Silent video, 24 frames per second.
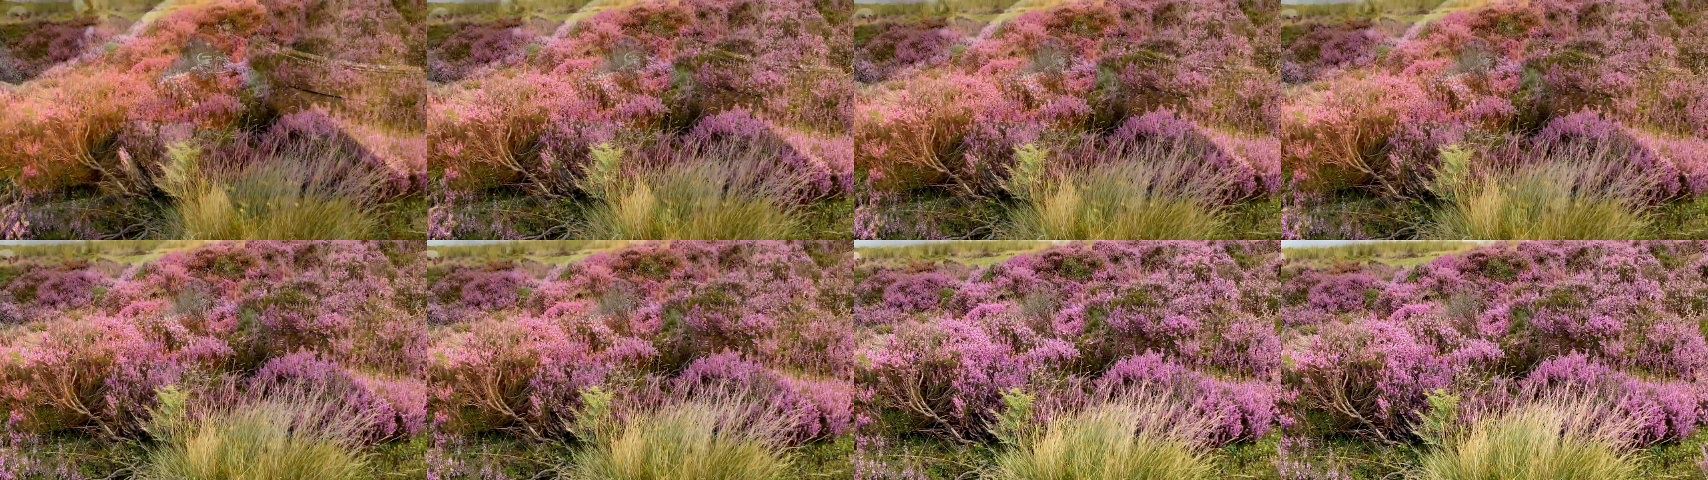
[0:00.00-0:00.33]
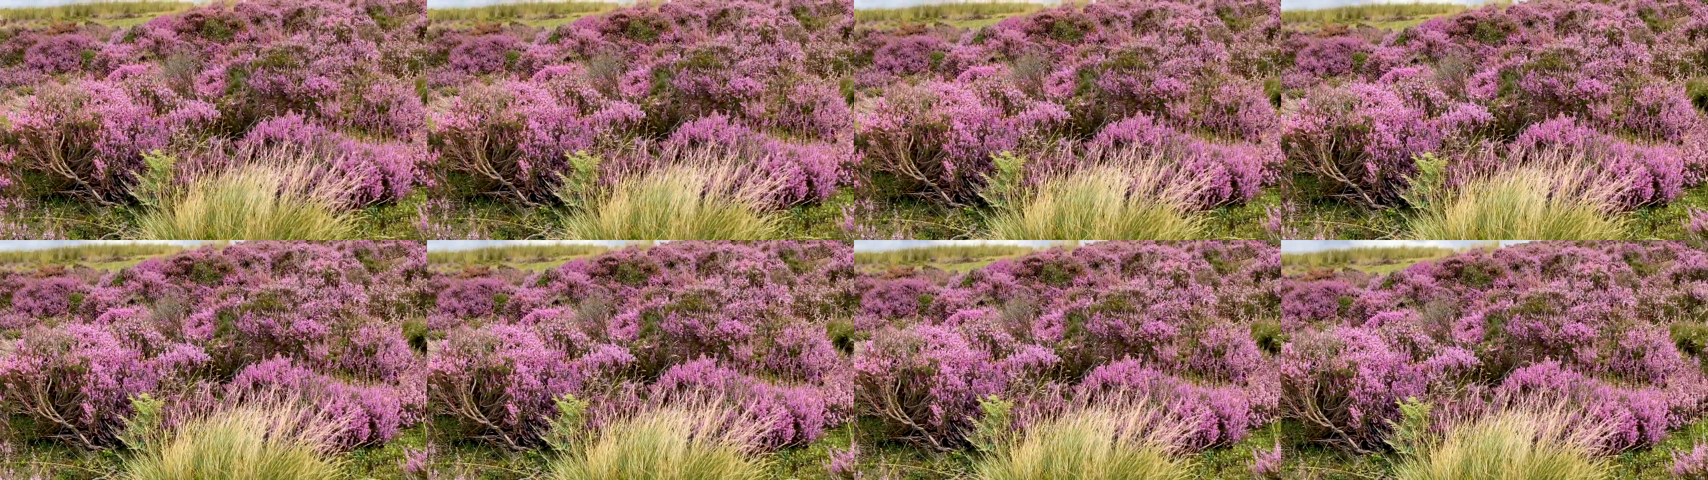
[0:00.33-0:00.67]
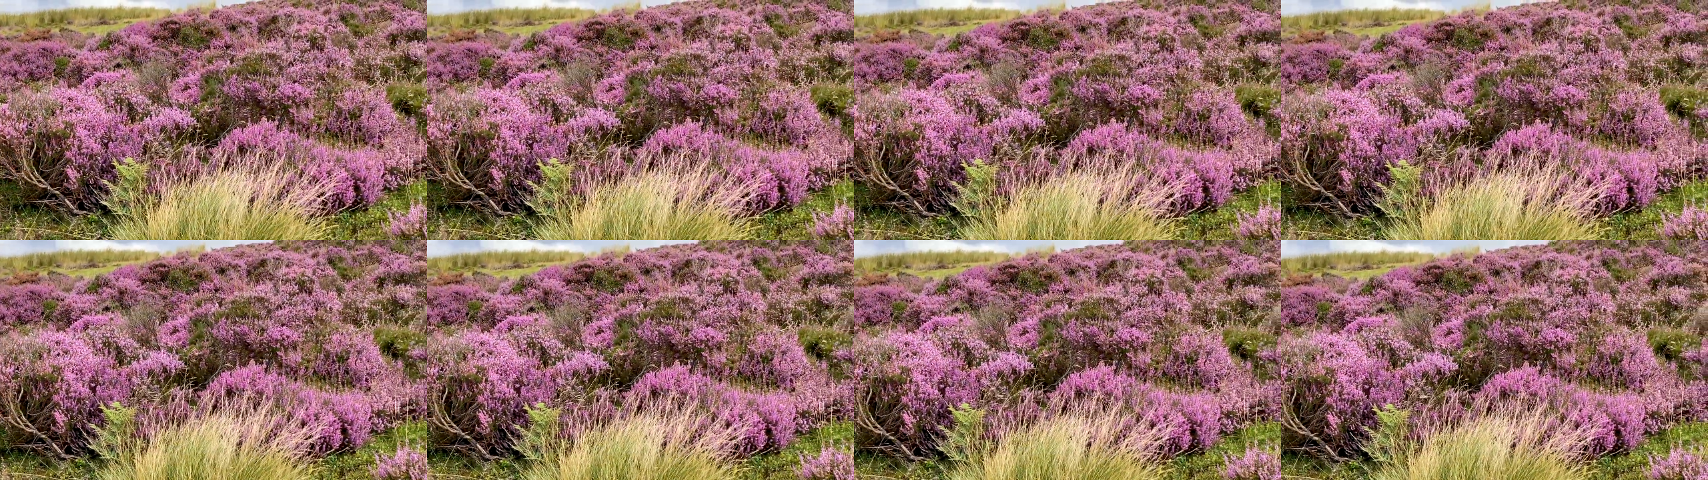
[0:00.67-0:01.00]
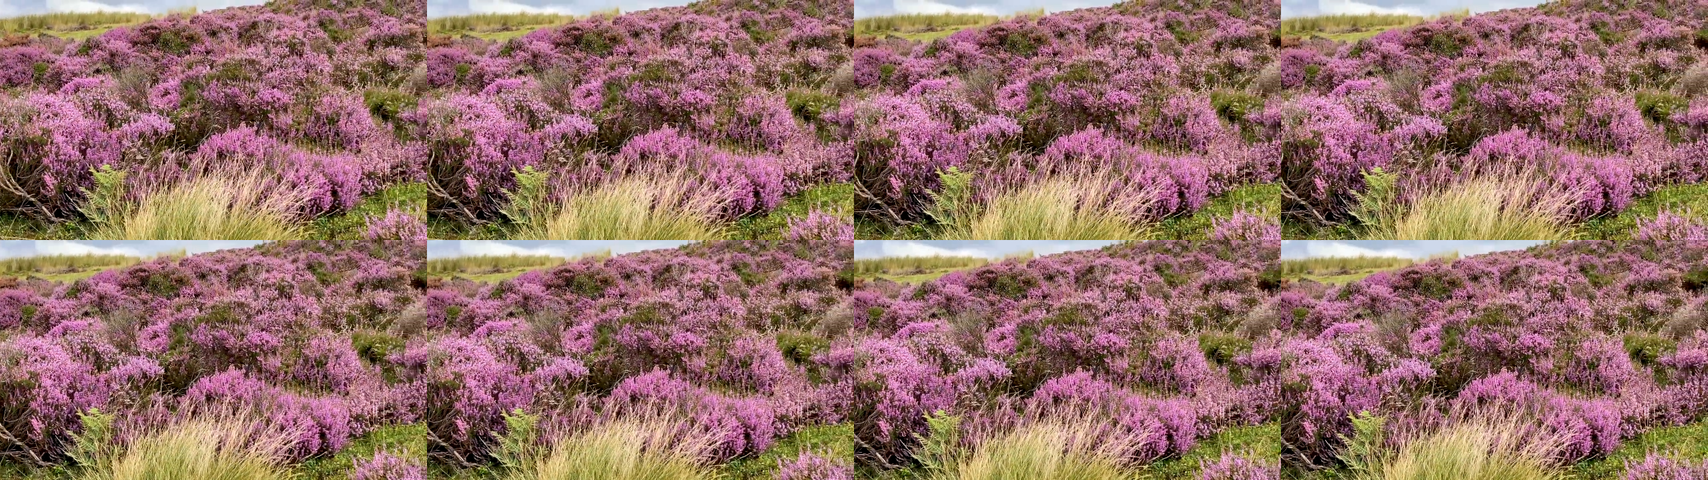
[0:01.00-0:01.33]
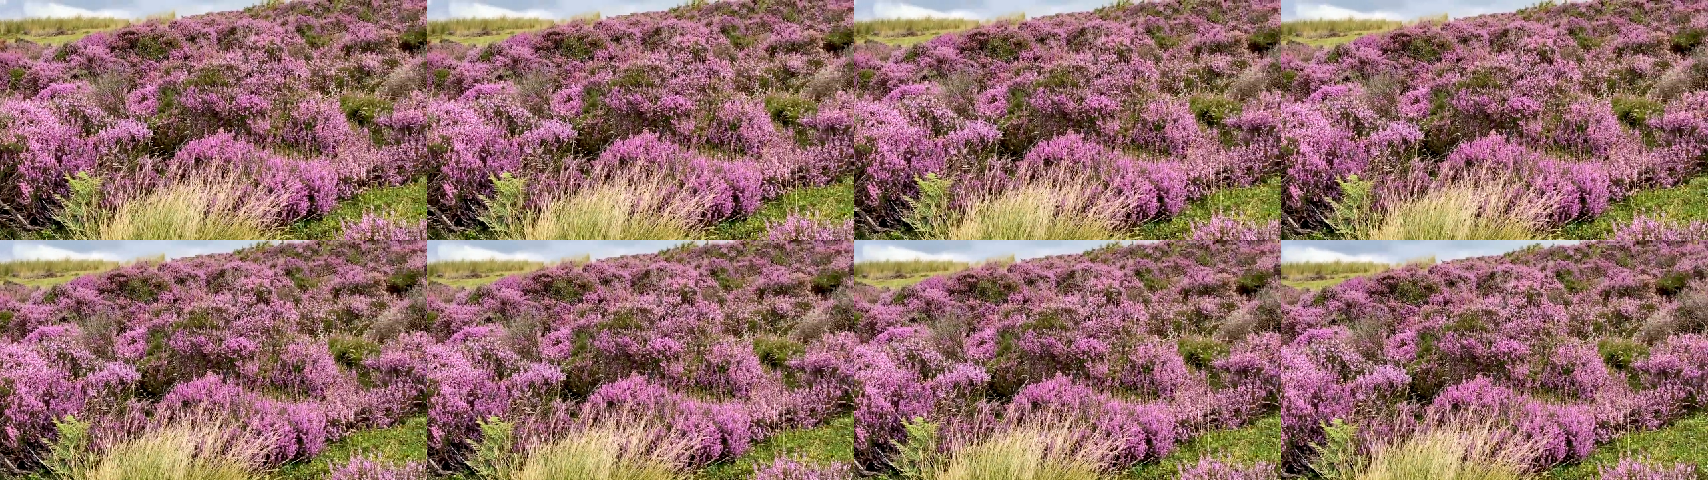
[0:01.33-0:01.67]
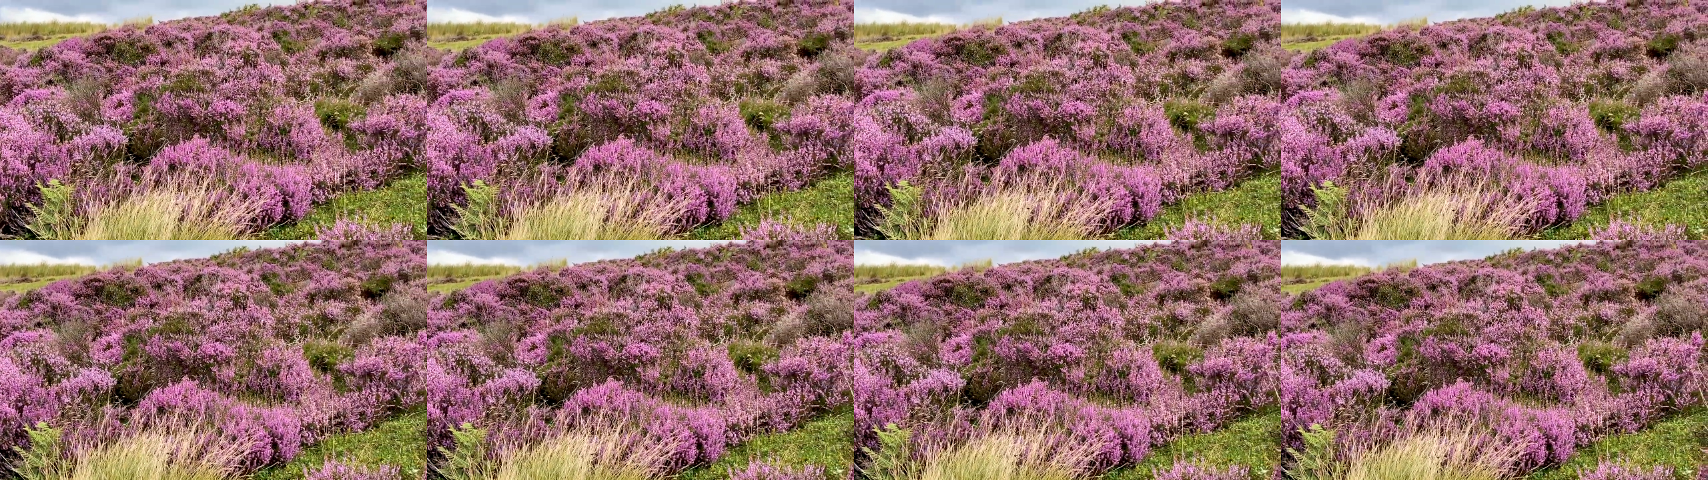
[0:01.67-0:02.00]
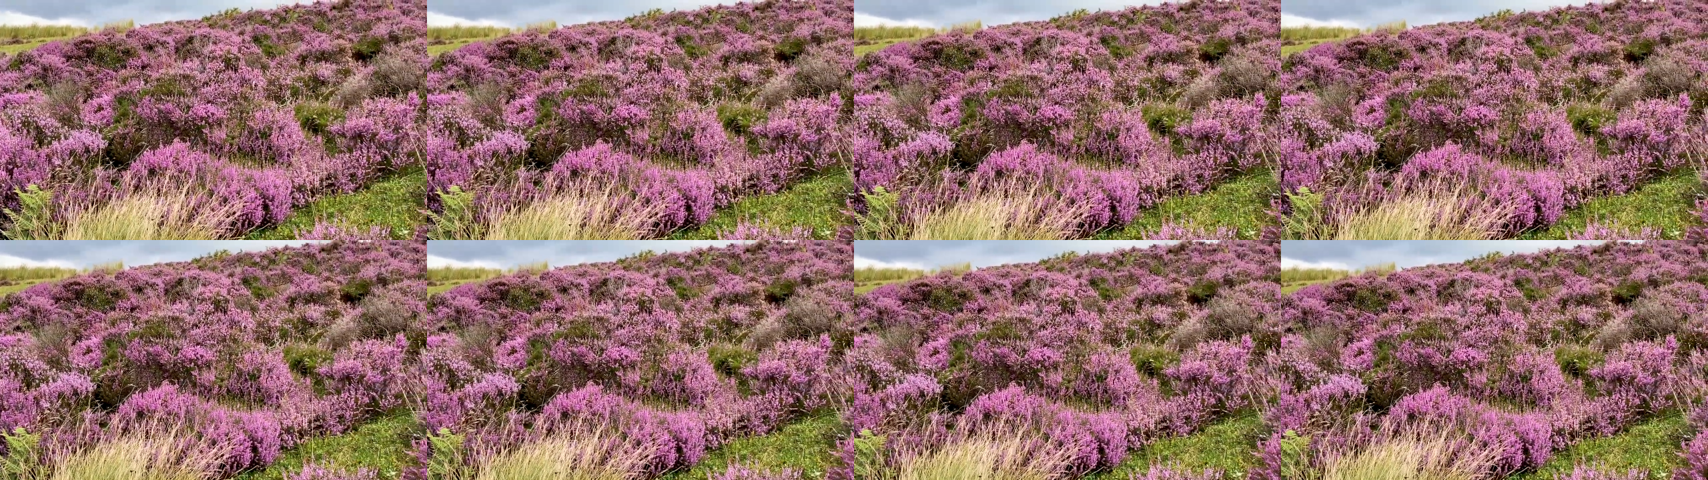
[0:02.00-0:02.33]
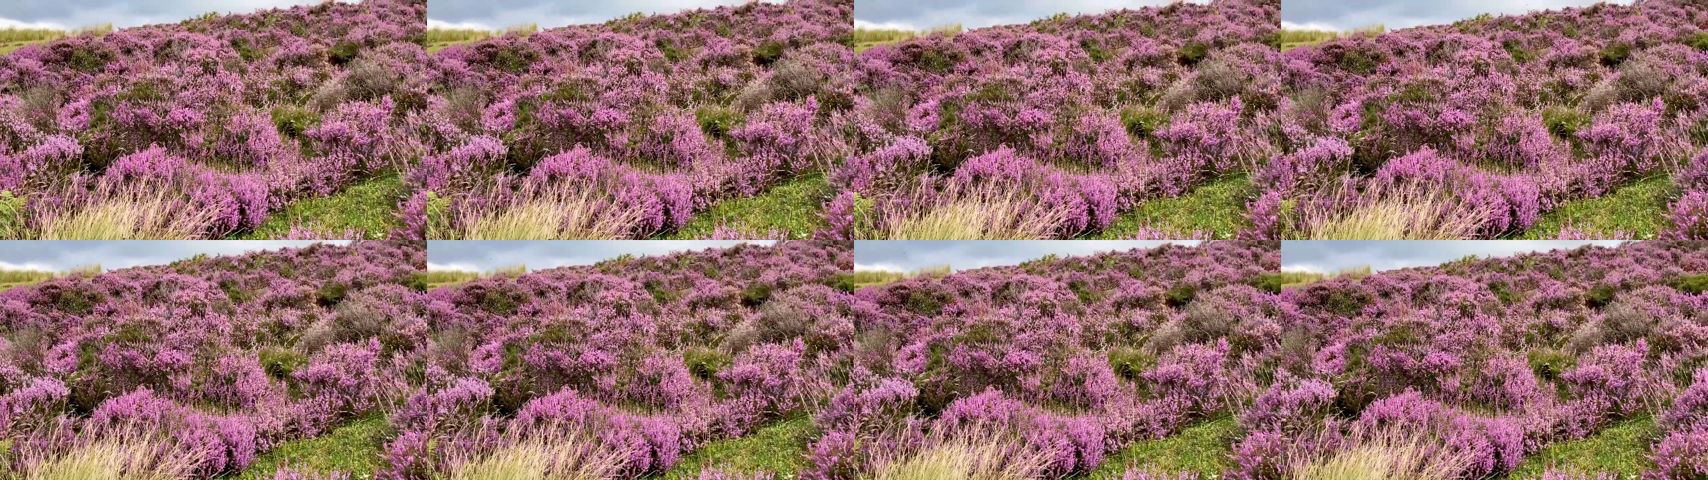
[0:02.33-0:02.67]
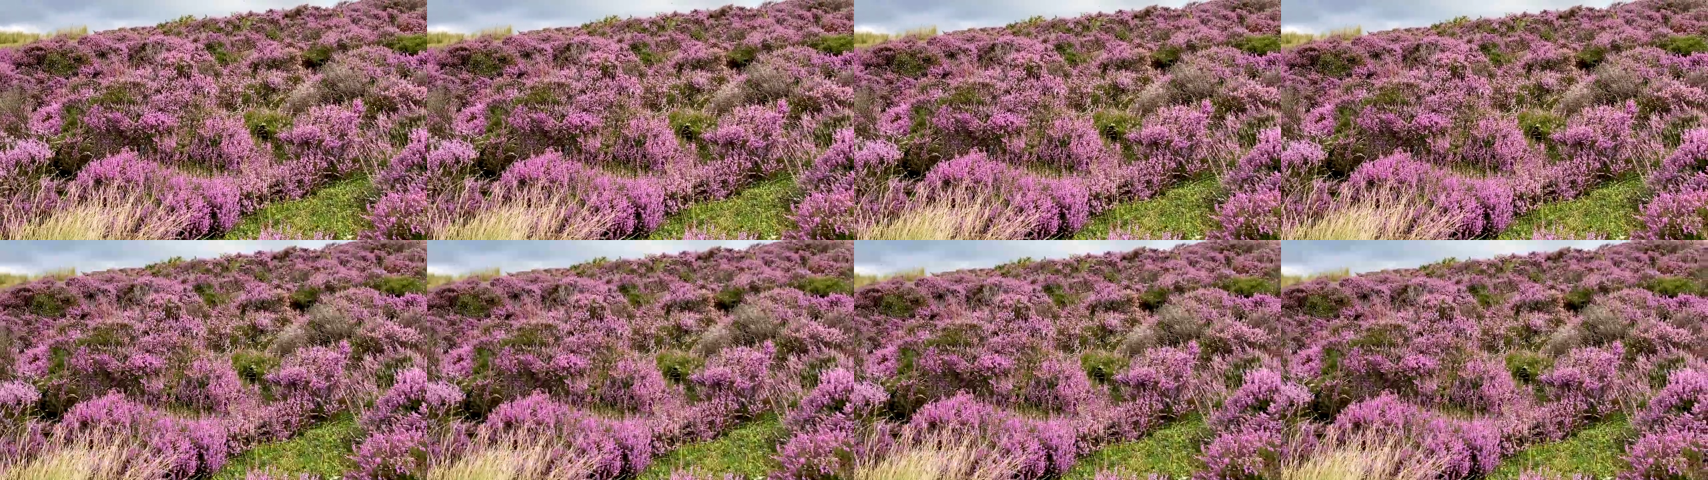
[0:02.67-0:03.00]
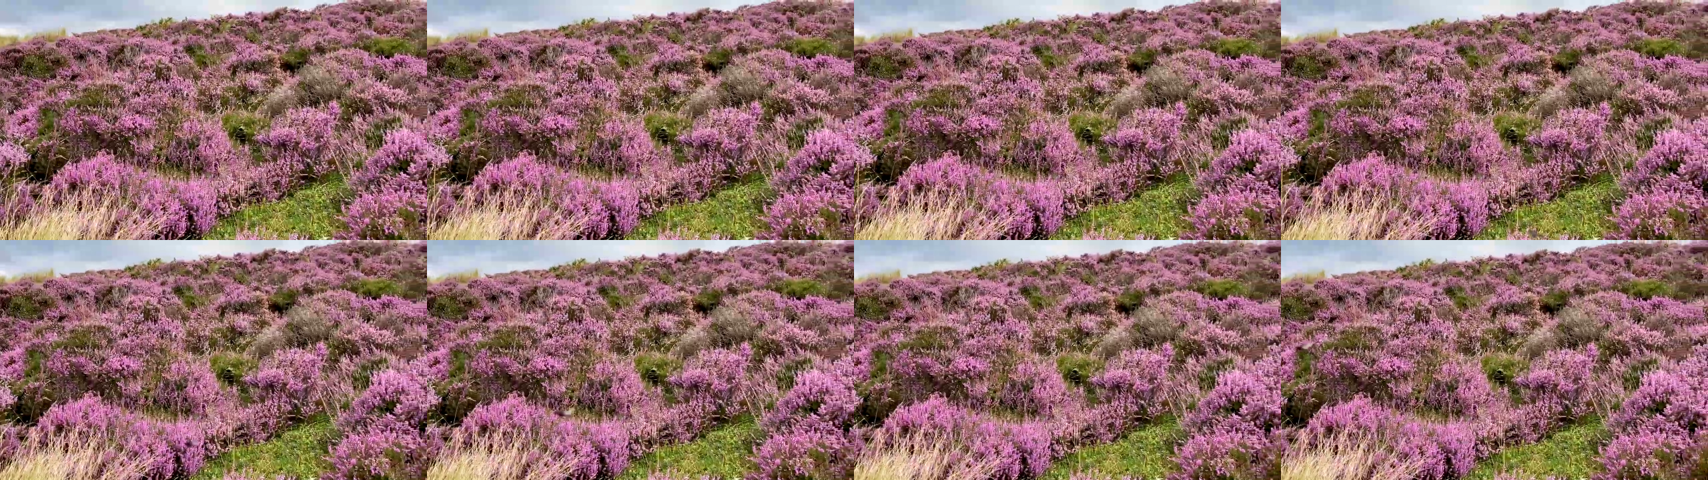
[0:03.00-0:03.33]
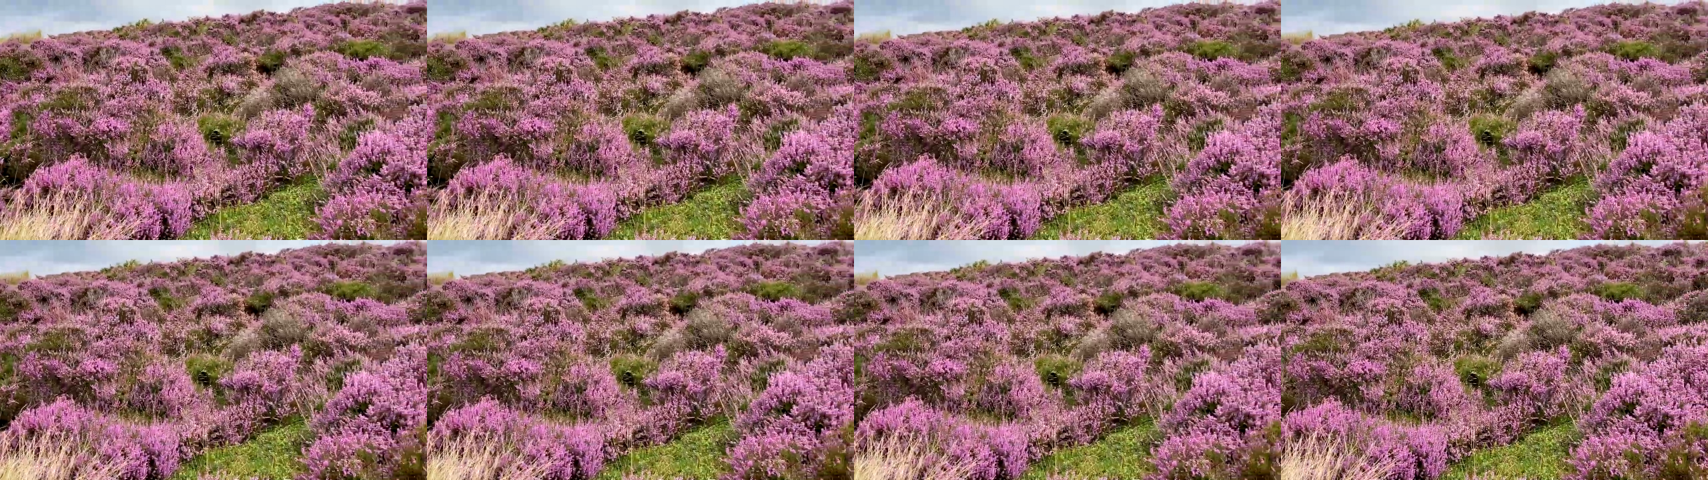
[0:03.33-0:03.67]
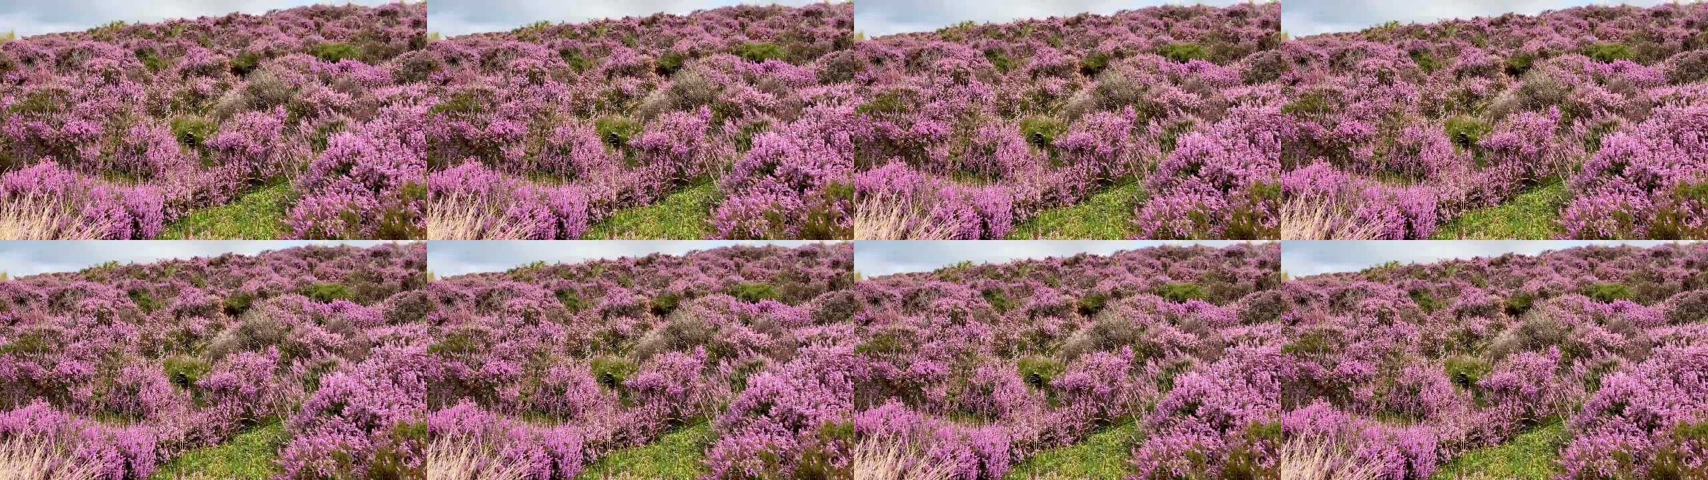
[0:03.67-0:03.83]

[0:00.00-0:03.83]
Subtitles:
Nobody's mouth can be seen.